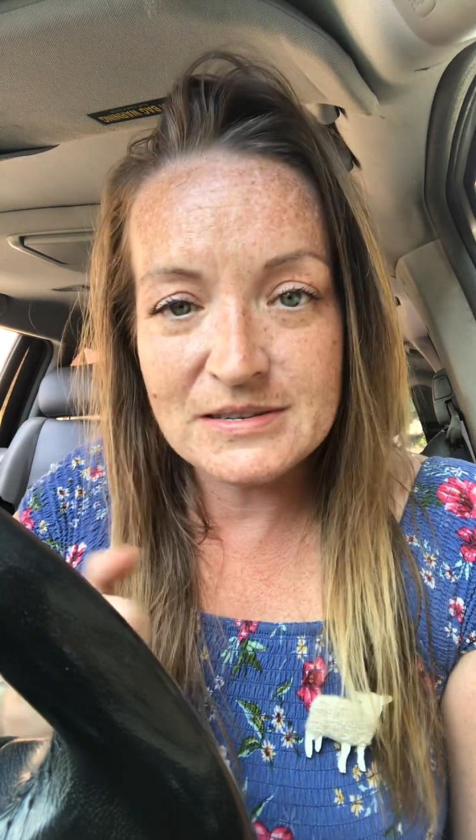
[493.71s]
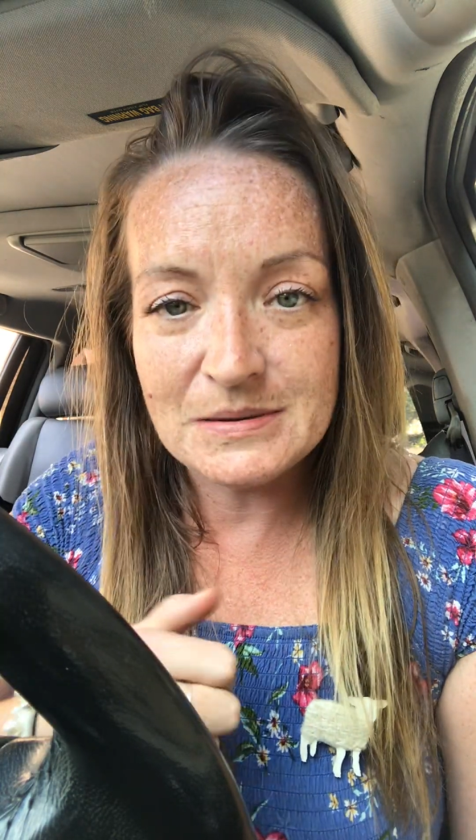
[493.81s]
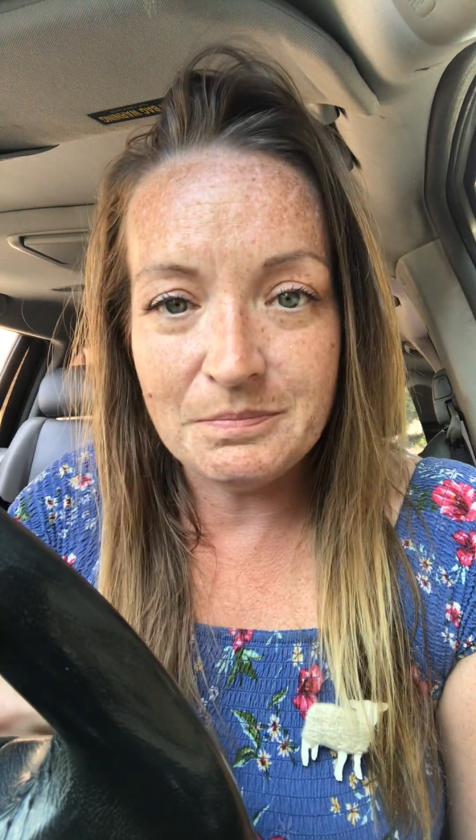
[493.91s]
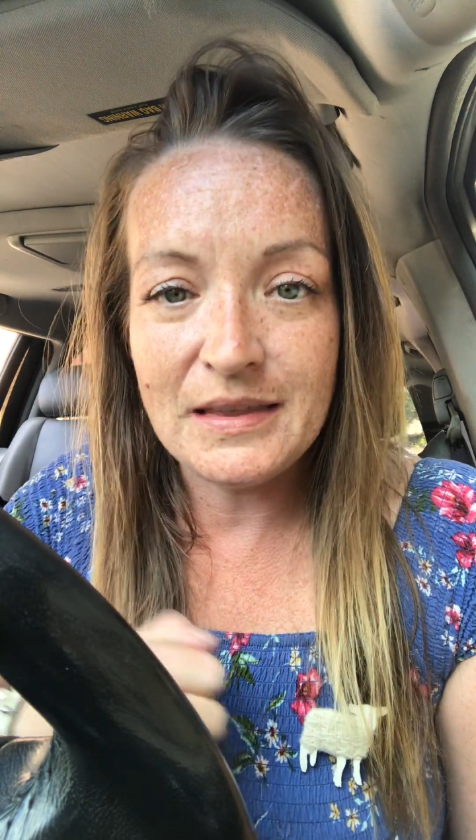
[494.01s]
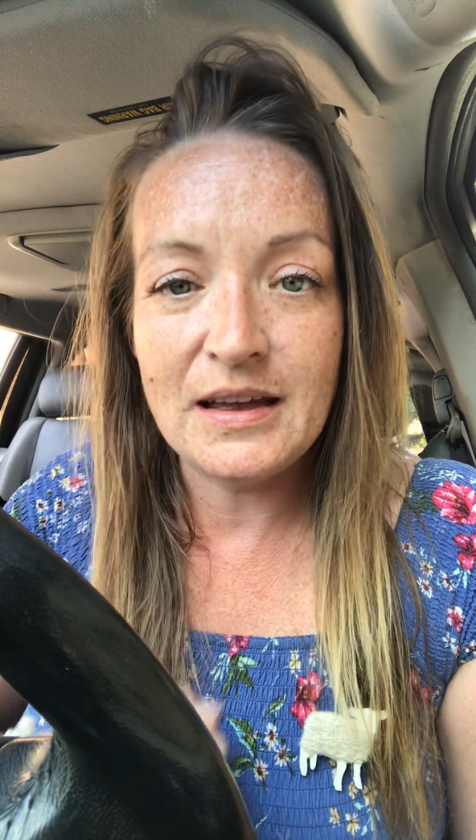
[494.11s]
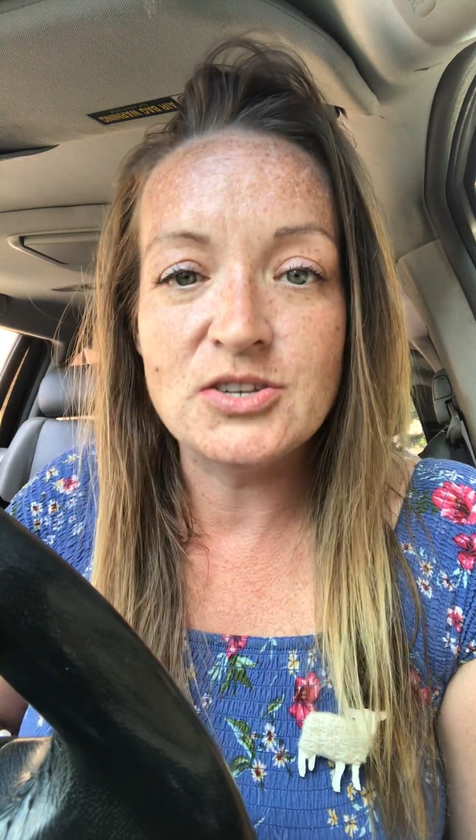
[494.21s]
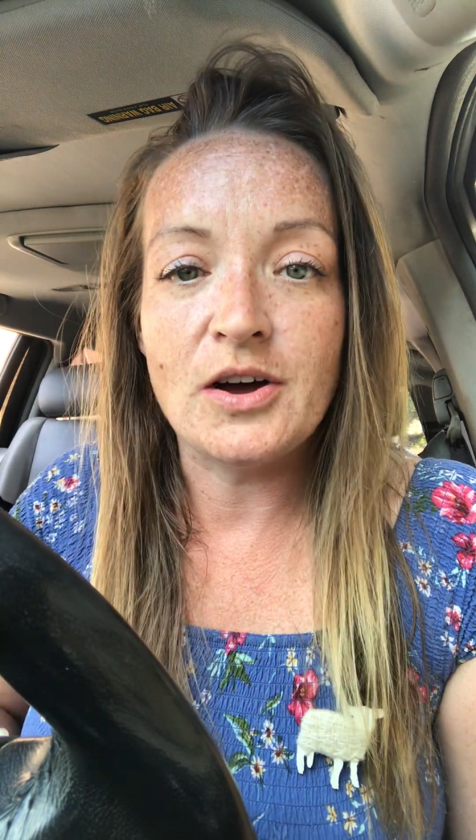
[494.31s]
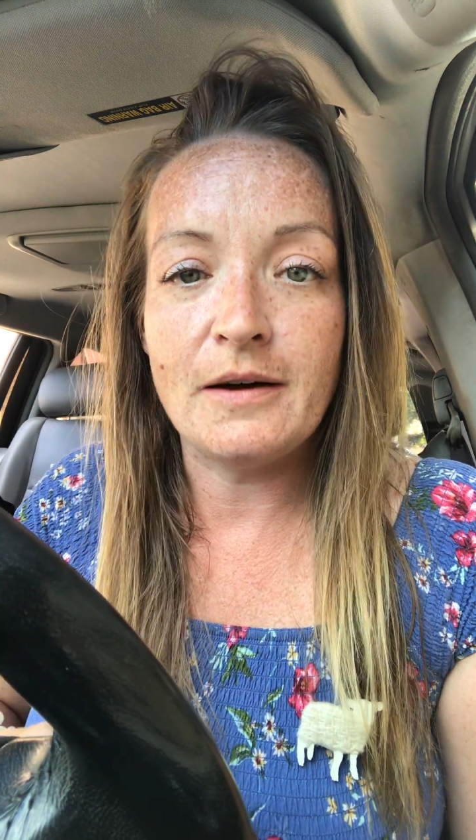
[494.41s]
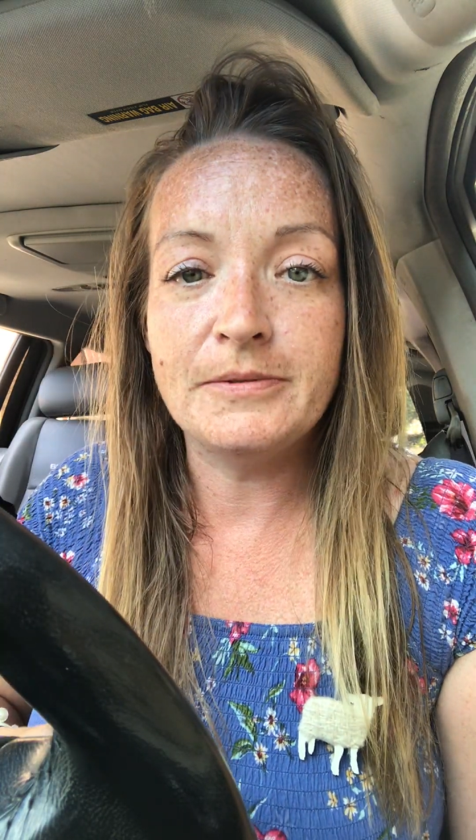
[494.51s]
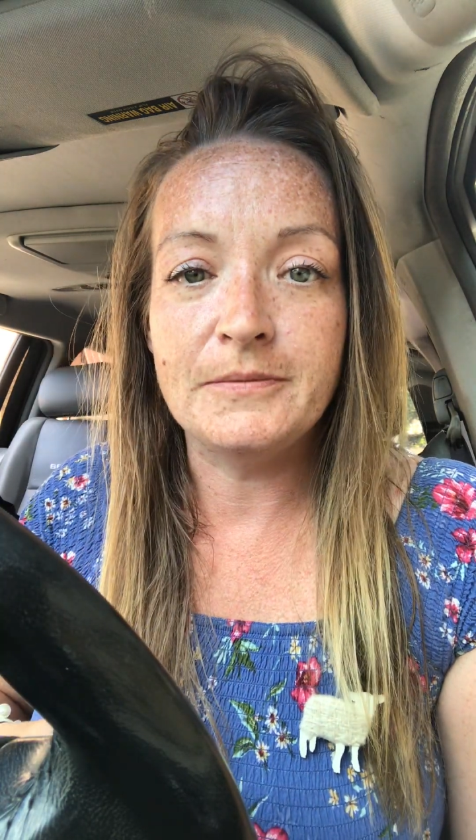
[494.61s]
some things
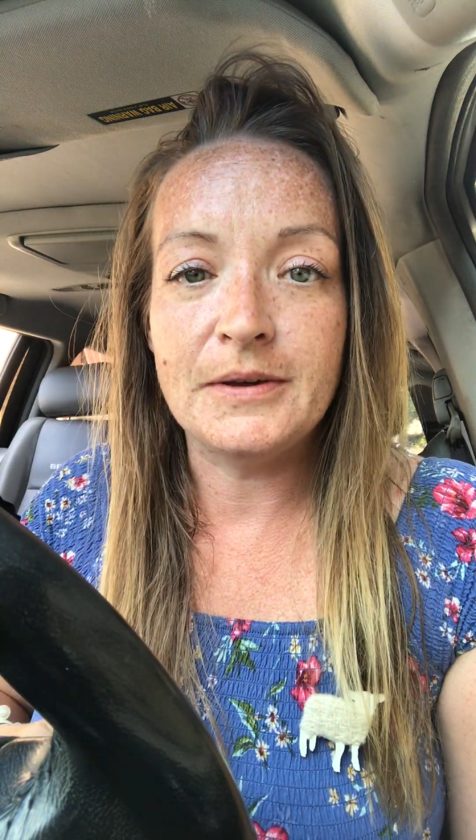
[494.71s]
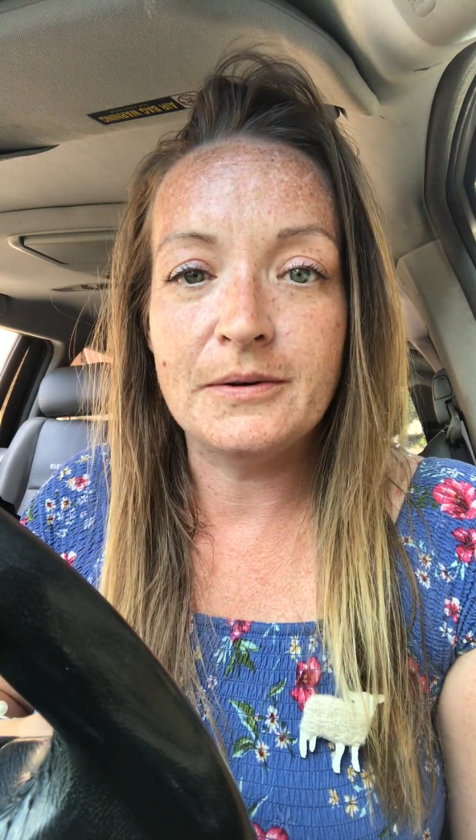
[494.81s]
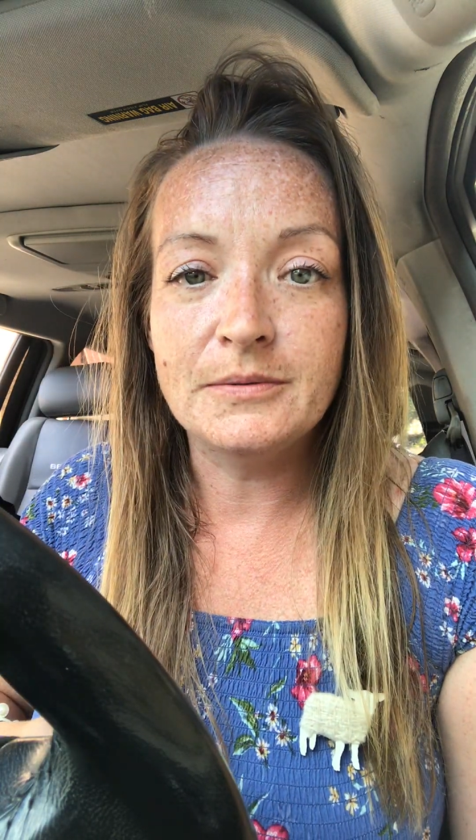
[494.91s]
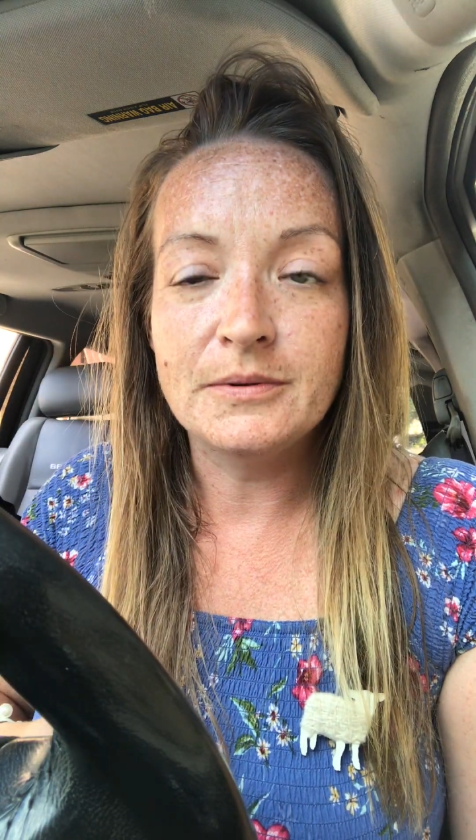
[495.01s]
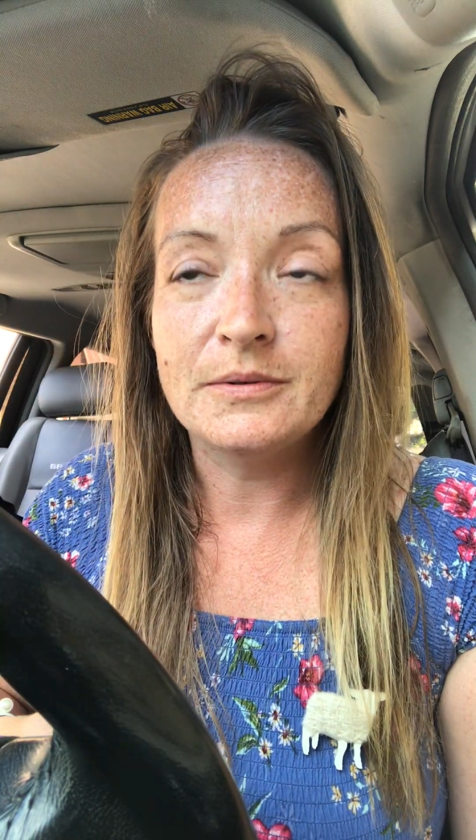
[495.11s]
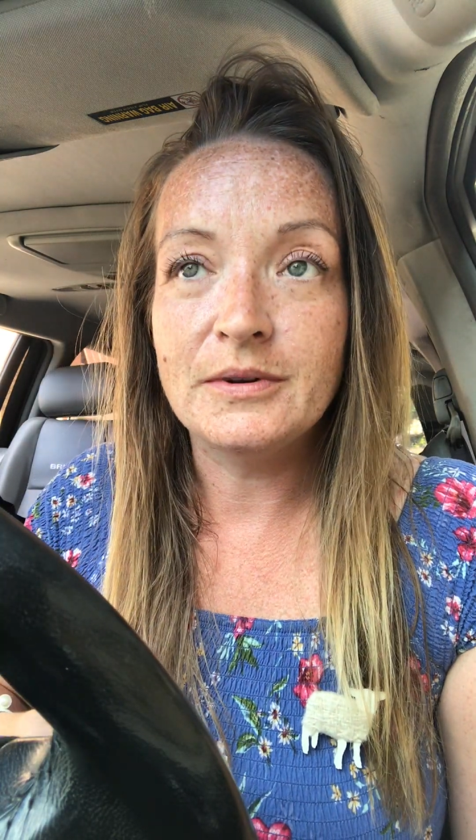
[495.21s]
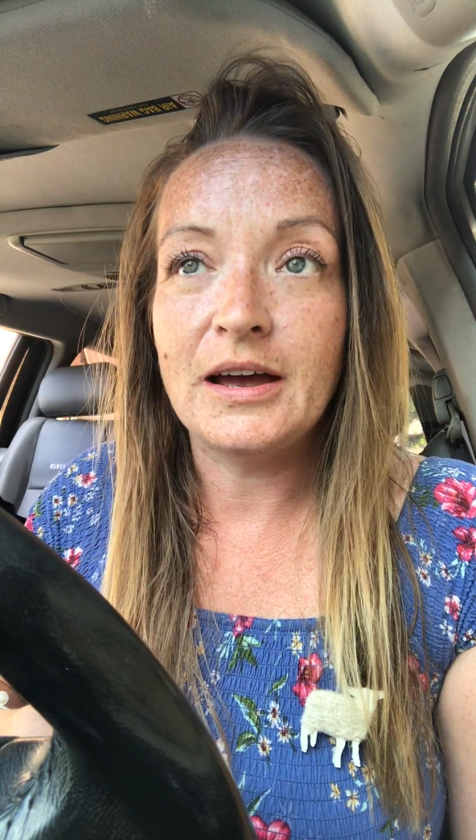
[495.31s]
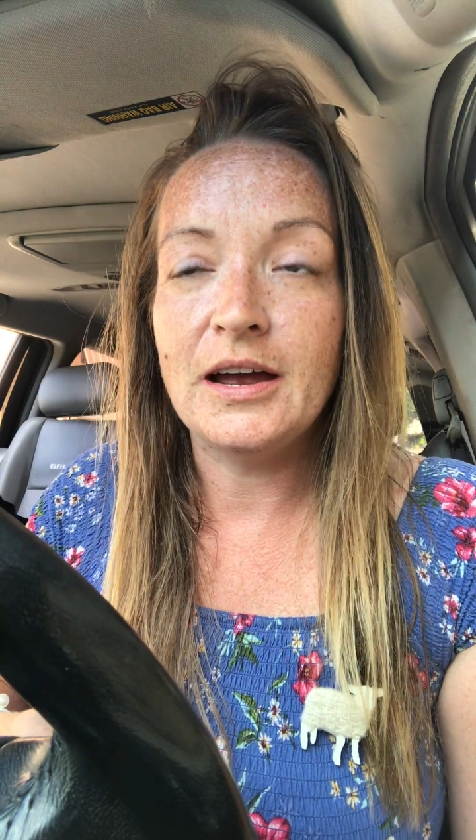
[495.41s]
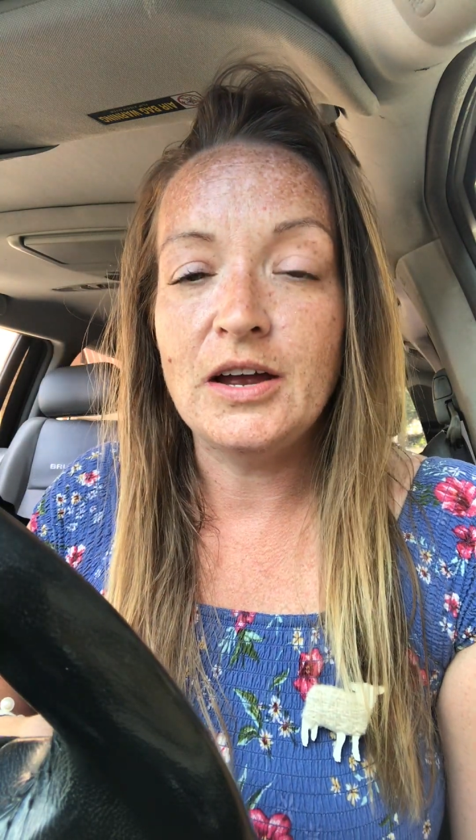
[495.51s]
off of you, okay?